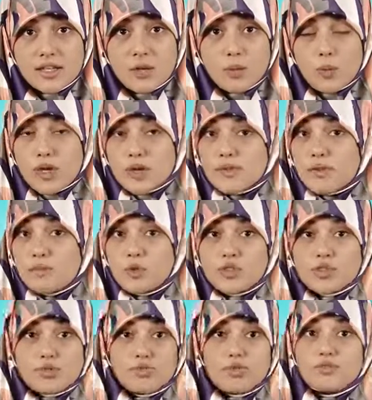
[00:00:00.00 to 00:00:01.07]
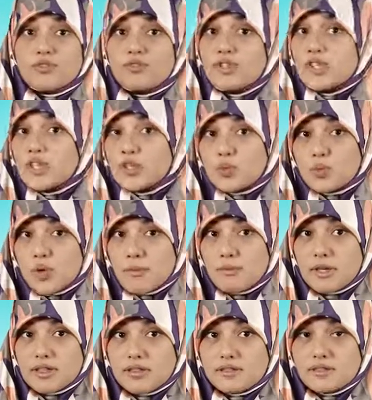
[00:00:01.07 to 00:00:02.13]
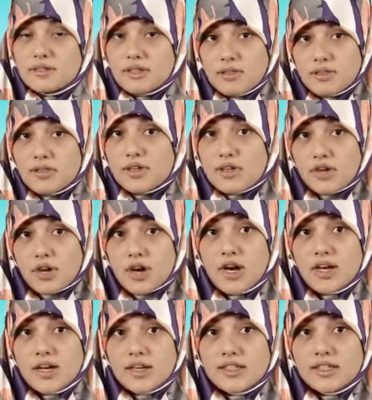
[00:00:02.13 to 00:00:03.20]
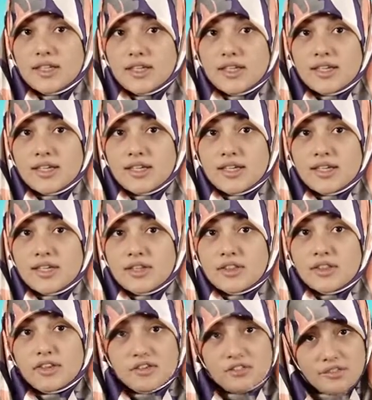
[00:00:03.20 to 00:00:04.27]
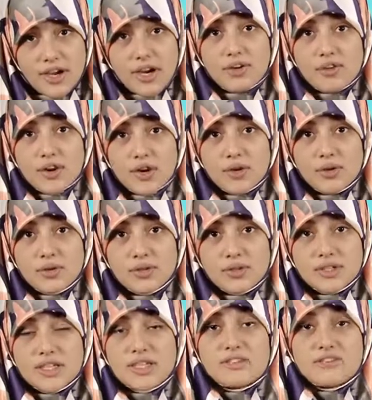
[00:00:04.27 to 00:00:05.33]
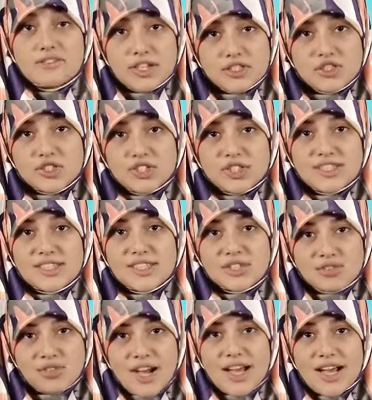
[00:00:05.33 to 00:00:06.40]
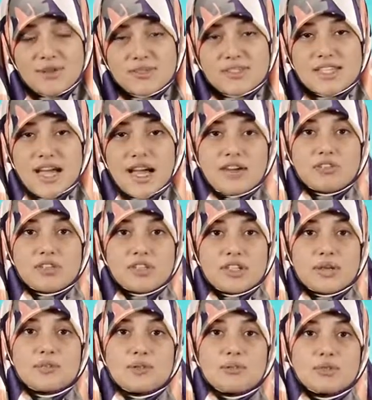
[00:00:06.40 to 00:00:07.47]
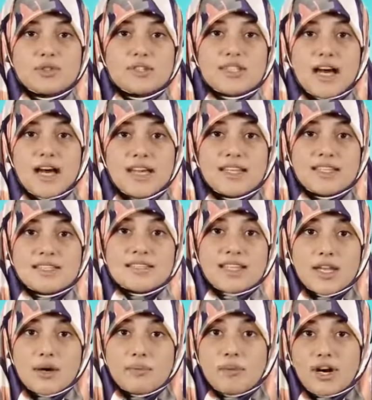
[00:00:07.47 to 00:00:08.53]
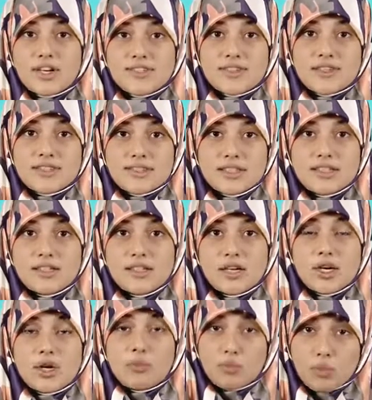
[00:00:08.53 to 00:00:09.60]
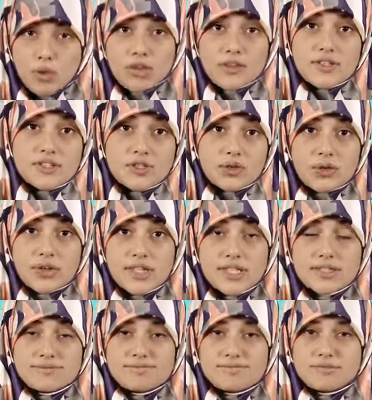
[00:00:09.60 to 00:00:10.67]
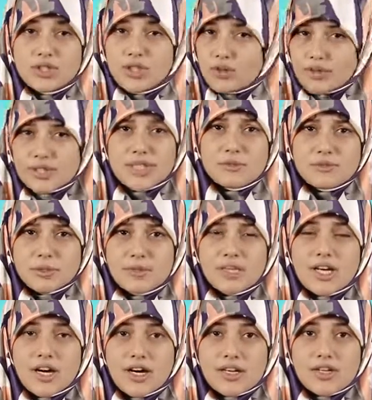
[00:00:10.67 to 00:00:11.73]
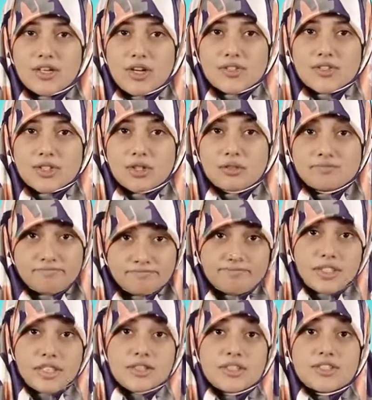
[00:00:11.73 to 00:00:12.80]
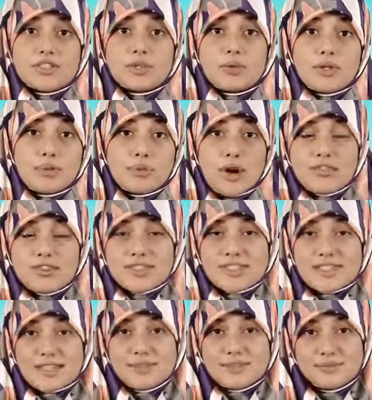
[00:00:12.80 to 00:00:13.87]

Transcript: one of the most revered women in the Quran, the Pharaoh eventually drowns after Nabi Musa alayhi salam parts the sea. Moral of the story, don't claim to be God, and also listen to what the prophets say.